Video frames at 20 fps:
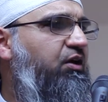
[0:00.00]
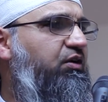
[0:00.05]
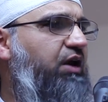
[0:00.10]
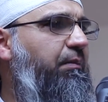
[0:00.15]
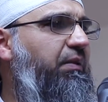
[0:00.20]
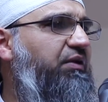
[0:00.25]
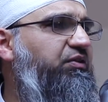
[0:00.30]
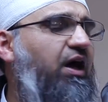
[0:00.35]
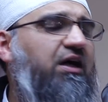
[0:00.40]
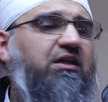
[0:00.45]

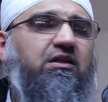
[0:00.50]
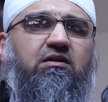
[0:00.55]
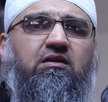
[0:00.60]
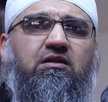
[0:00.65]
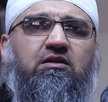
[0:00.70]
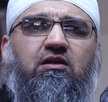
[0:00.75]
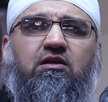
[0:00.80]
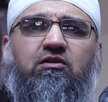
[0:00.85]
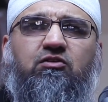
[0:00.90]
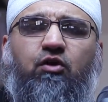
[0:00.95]
Ramadan
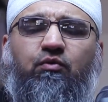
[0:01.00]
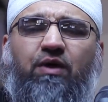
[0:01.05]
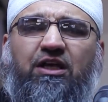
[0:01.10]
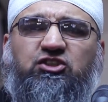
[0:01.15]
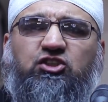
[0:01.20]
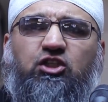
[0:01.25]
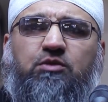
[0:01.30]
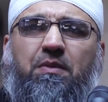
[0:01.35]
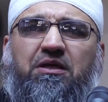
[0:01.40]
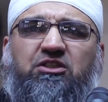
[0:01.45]

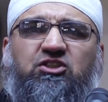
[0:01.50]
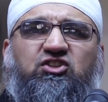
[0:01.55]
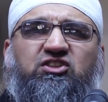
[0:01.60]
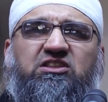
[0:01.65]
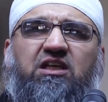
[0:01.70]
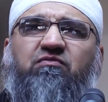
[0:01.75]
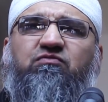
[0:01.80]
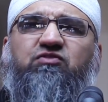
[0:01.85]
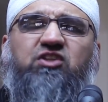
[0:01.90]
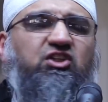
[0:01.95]
narrations mention
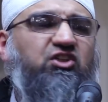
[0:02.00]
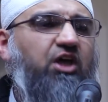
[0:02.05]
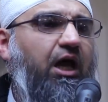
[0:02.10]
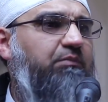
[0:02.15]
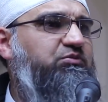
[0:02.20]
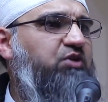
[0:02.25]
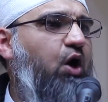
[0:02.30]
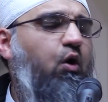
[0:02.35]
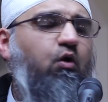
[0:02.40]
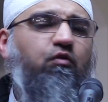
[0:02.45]
70
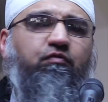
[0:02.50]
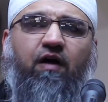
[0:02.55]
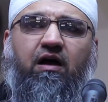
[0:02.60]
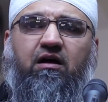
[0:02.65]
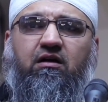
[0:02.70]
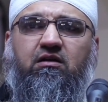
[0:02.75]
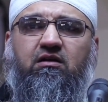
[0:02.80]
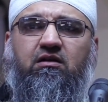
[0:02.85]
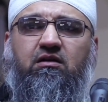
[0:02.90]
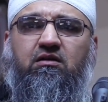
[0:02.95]
times over,
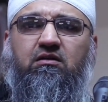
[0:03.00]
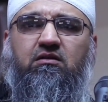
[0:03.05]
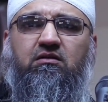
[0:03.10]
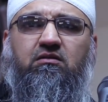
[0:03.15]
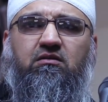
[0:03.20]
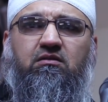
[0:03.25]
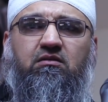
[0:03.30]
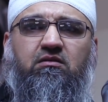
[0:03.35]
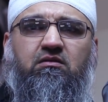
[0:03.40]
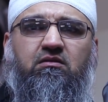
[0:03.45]

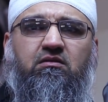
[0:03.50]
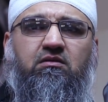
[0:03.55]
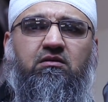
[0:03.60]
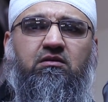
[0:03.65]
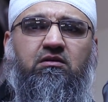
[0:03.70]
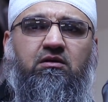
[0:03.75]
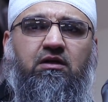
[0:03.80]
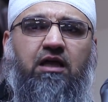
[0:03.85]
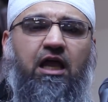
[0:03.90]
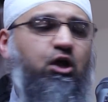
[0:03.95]

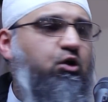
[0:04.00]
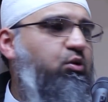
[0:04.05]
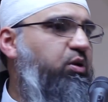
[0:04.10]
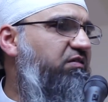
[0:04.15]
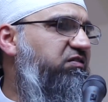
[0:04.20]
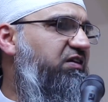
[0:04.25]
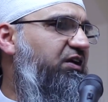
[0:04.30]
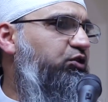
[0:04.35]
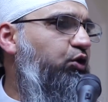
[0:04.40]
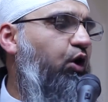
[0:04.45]

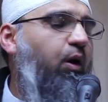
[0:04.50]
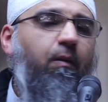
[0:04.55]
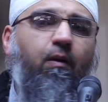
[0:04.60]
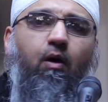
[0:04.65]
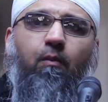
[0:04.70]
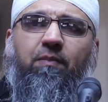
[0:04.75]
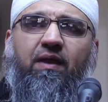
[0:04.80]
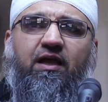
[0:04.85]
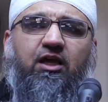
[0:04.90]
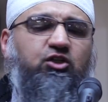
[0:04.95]
equivalent to
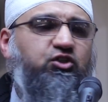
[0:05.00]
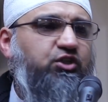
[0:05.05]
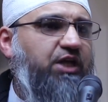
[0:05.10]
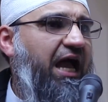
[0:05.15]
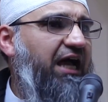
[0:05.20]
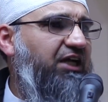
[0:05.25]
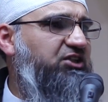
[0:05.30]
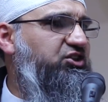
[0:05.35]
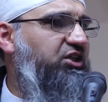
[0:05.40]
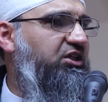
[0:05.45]
obligatory
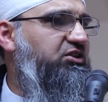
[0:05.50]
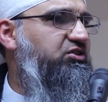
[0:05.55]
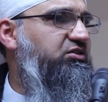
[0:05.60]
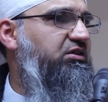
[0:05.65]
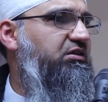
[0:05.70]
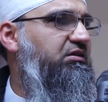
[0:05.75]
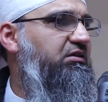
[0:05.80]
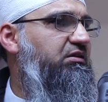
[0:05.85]
actions.